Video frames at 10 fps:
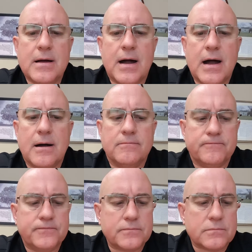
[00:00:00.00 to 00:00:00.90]

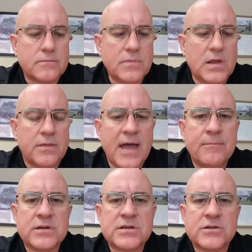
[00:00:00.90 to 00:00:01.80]

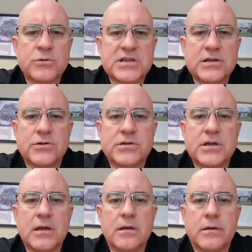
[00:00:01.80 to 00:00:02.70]
That business was
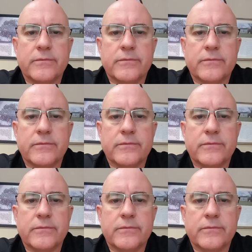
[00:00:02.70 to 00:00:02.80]
interesting.